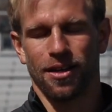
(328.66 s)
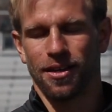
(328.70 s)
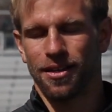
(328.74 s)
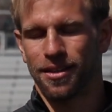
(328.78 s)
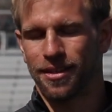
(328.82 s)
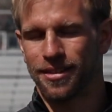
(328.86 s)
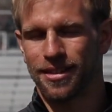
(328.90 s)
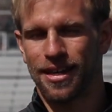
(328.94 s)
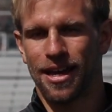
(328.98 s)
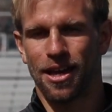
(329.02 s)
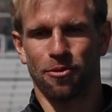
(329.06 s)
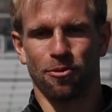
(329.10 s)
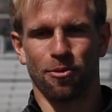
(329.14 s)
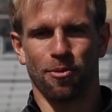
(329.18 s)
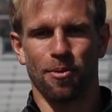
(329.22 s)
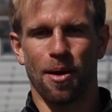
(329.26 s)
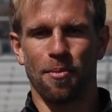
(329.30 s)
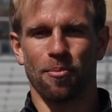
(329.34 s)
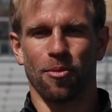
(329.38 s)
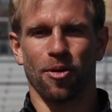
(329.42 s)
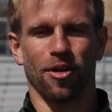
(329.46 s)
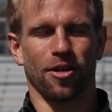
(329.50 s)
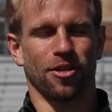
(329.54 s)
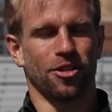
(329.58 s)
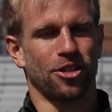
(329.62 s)
Again,
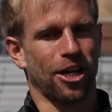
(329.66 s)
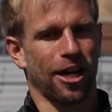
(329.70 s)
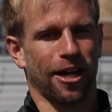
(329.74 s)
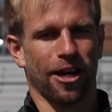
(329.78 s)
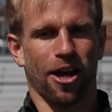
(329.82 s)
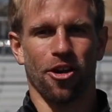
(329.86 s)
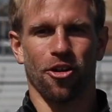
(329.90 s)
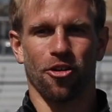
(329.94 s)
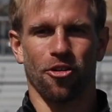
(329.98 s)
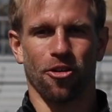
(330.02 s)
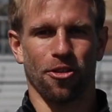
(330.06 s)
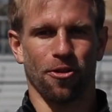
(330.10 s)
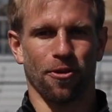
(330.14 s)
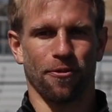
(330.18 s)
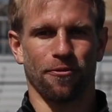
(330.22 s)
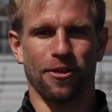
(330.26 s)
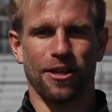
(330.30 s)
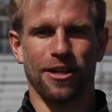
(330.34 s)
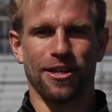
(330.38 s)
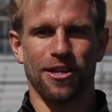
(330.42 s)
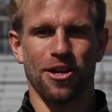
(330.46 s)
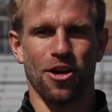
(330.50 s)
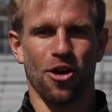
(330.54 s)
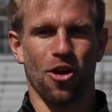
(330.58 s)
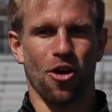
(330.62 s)
remember, check out our other
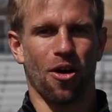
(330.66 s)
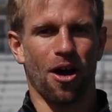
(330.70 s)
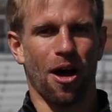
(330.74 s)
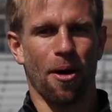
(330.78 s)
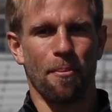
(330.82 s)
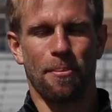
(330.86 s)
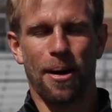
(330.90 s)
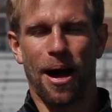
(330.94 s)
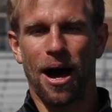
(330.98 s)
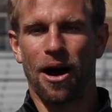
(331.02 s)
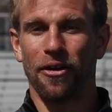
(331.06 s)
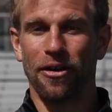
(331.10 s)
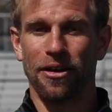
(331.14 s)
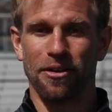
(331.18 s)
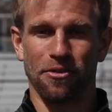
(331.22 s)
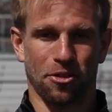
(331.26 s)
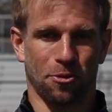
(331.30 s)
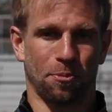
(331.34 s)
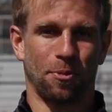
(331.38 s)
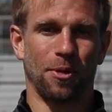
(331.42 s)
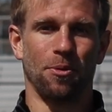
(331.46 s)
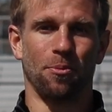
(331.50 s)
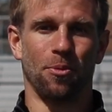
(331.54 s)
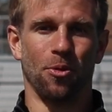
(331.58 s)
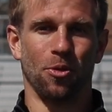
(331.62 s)
video about if
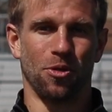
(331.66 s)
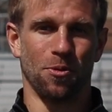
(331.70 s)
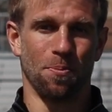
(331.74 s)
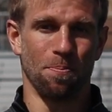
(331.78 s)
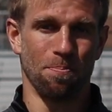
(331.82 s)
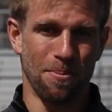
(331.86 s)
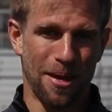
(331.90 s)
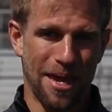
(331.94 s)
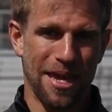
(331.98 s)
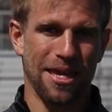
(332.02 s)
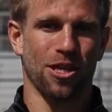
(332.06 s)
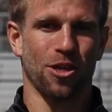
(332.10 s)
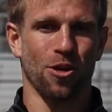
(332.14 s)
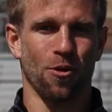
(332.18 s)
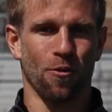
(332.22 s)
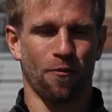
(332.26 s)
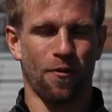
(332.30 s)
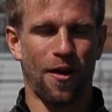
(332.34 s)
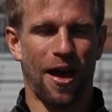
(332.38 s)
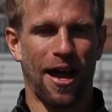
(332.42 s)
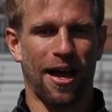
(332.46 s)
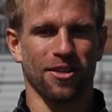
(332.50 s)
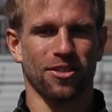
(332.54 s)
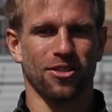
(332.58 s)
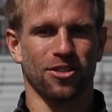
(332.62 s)
speed boots make you
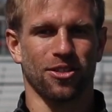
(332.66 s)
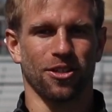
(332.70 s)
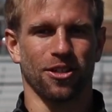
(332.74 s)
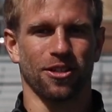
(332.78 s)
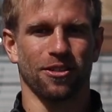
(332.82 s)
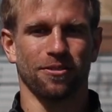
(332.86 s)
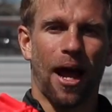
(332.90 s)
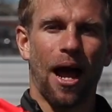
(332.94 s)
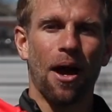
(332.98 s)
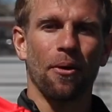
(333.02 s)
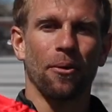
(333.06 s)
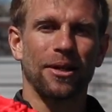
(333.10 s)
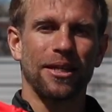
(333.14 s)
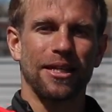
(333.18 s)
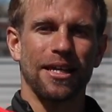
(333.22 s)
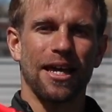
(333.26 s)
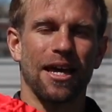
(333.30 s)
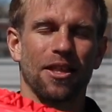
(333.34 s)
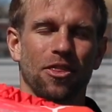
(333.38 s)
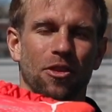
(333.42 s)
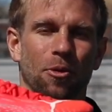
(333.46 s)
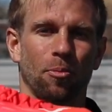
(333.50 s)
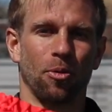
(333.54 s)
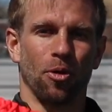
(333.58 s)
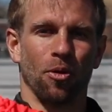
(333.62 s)
faster. I would
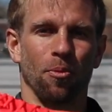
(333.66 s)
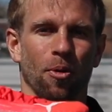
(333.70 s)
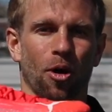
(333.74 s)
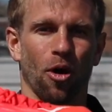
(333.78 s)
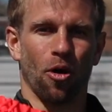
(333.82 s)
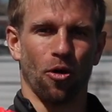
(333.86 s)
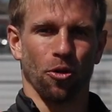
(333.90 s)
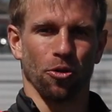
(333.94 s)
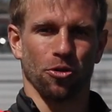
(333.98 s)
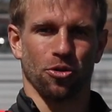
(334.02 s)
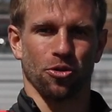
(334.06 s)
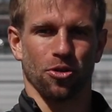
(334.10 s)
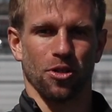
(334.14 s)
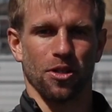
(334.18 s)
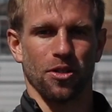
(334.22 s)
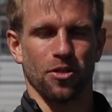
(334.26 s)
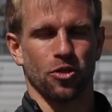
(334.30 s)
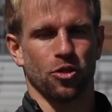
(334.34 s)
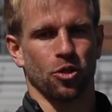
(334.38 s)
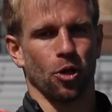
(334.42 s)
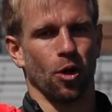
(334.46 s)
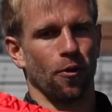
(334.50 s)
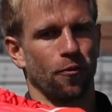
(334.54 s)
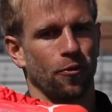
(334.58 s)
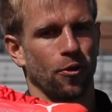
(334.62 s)
get the Puma Ultra.
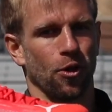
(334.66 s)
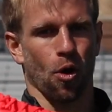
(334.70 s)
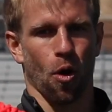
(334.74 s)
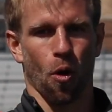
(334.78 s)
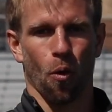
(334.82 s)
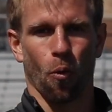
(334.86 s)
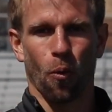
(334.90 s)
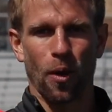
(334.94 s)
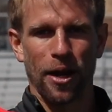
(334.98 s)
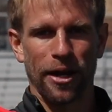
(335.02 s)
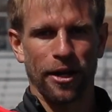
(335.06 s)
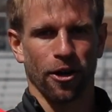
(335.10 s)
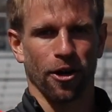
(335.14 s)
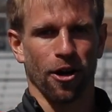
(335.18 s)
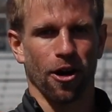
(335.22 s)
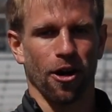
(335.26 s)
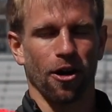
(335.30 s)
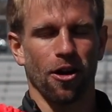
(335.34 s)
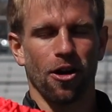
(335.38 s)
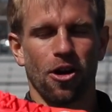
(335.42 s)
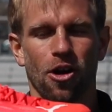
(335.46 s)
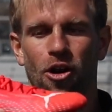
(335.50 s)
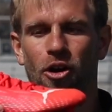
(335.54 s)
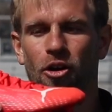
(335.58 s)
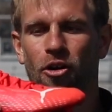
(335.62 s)
So if you're a winger,
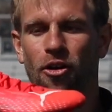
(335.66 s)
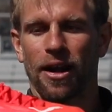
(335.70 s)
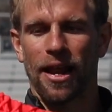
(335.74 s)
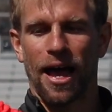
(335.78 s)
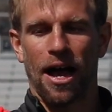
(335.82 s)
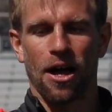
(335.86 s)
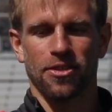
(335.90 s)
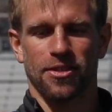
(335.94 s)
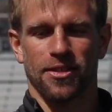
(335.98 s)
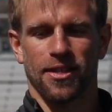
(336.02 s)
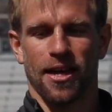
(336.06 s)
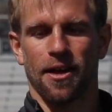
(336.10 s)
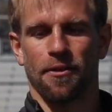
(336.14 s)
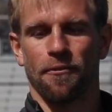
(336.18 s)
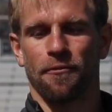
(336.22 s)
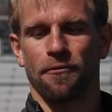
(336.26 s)
or an outside